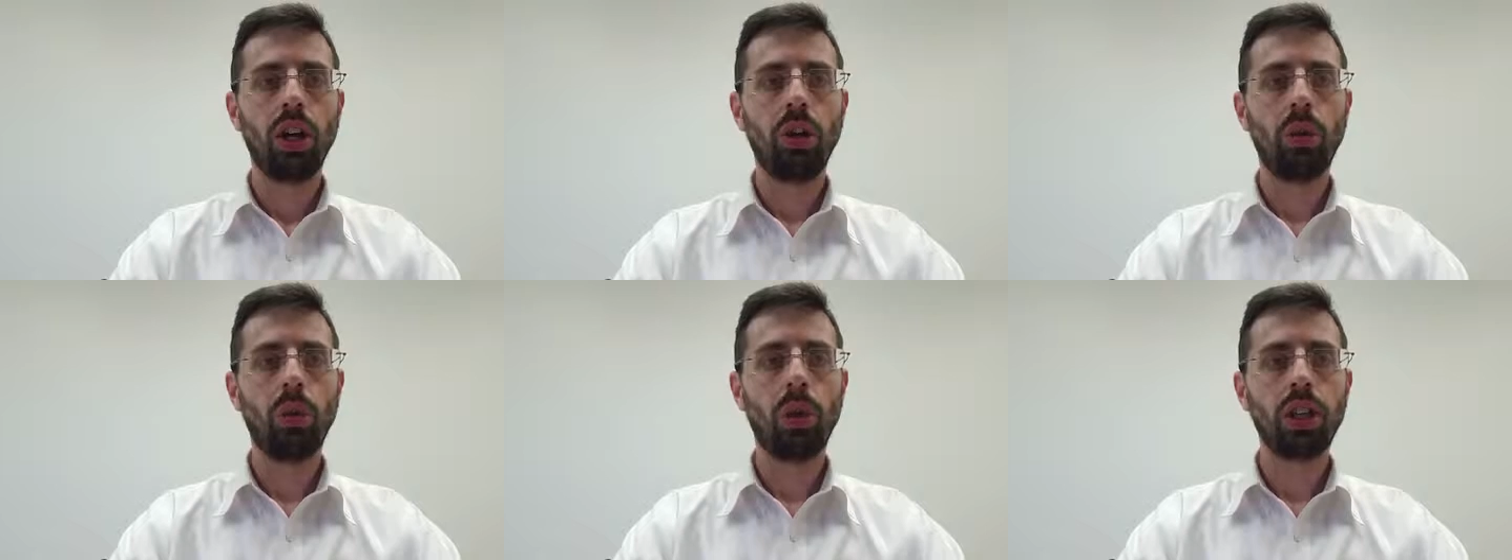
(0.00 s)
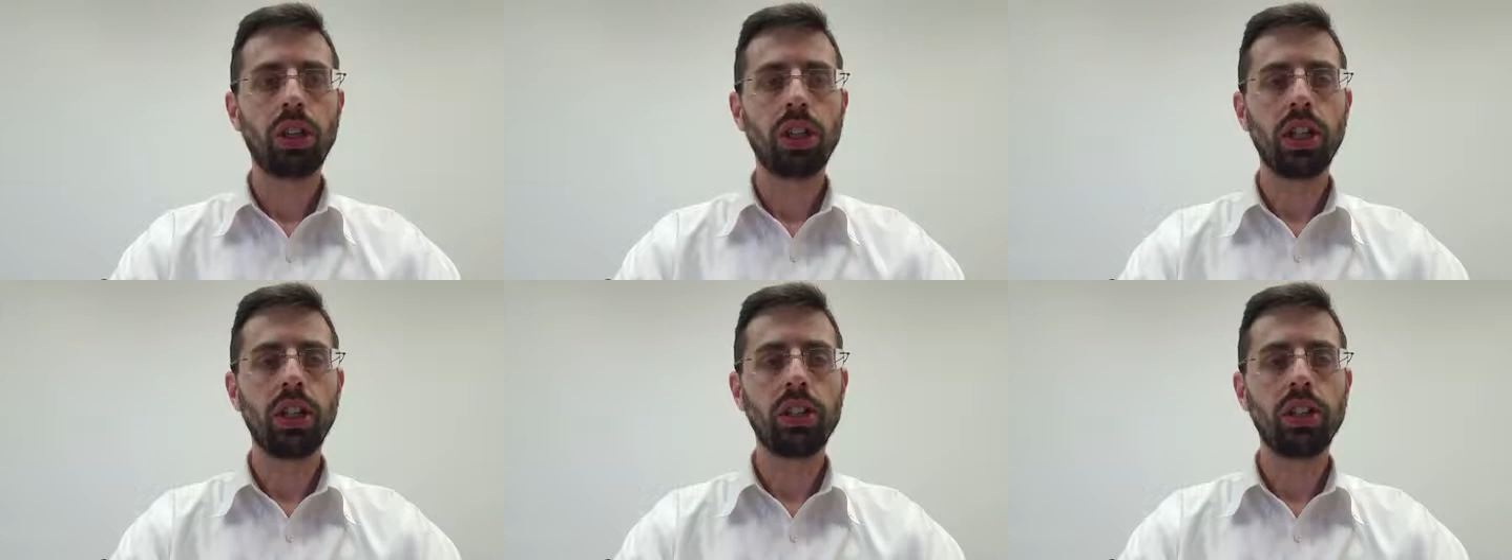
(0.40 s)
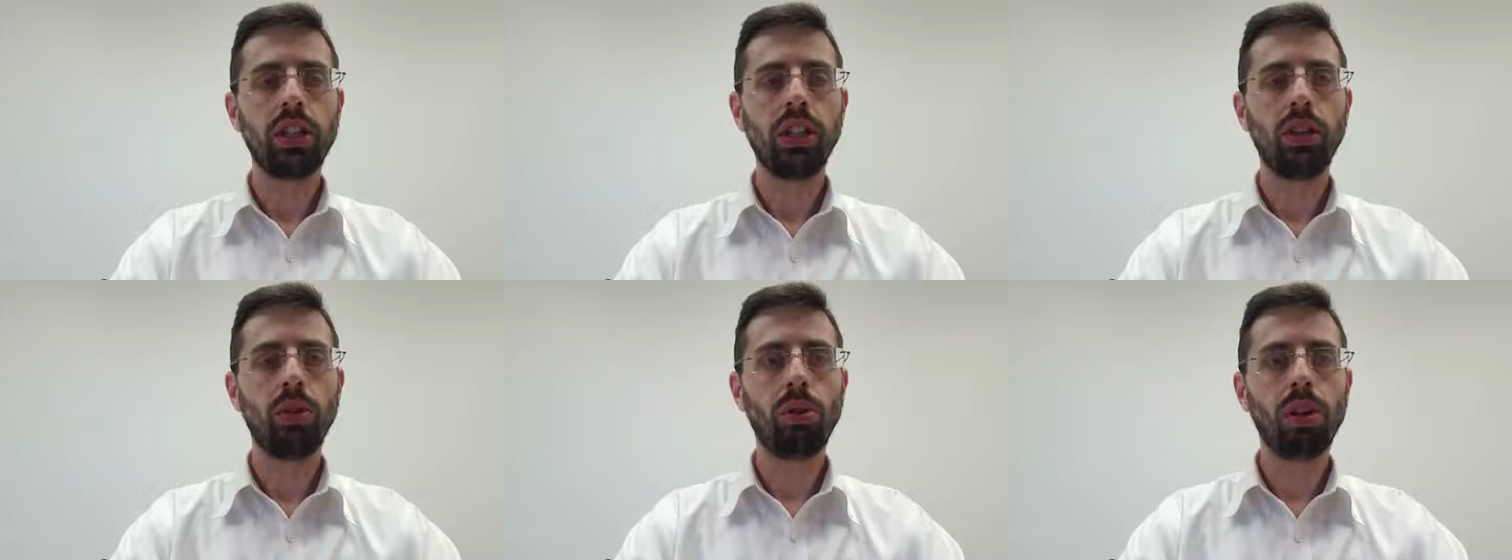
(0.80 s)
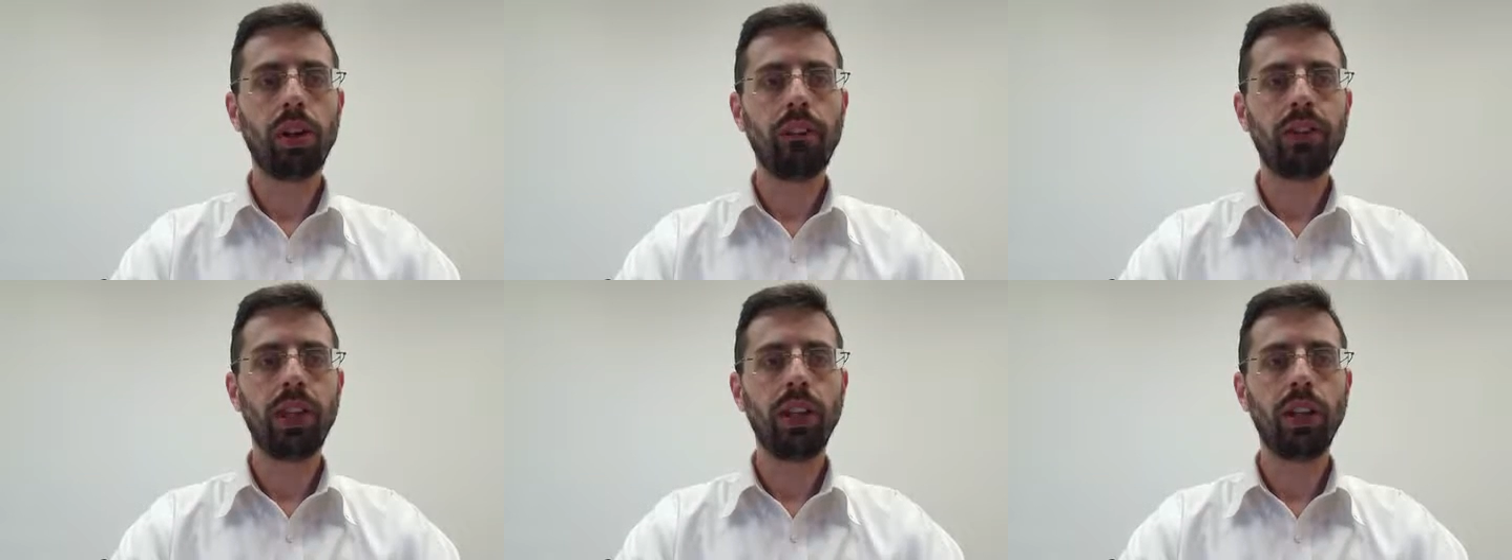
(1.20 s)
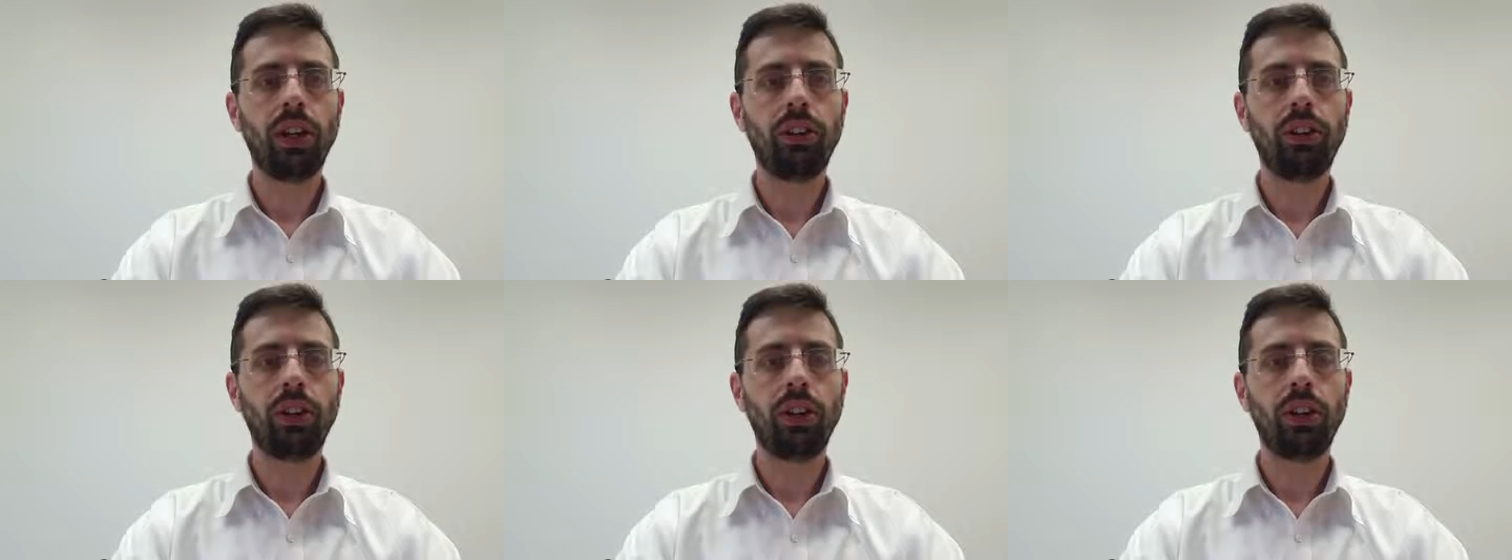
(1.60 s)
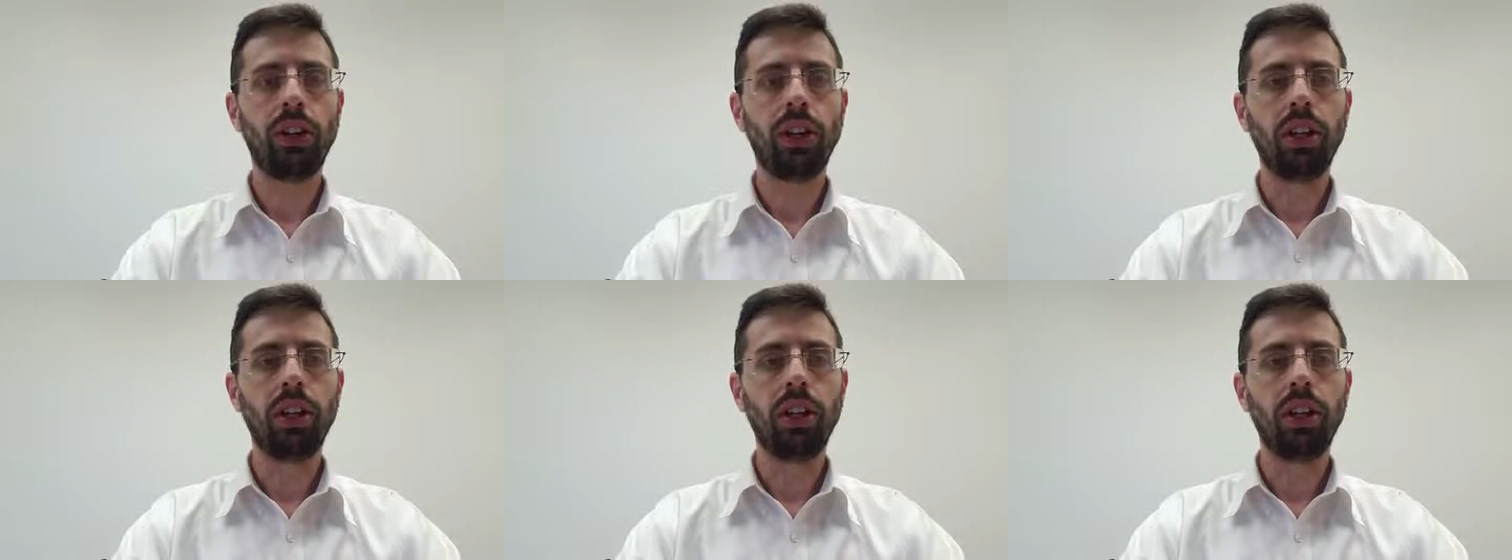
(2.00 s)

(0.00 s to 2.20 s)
which is the law of the Nazir.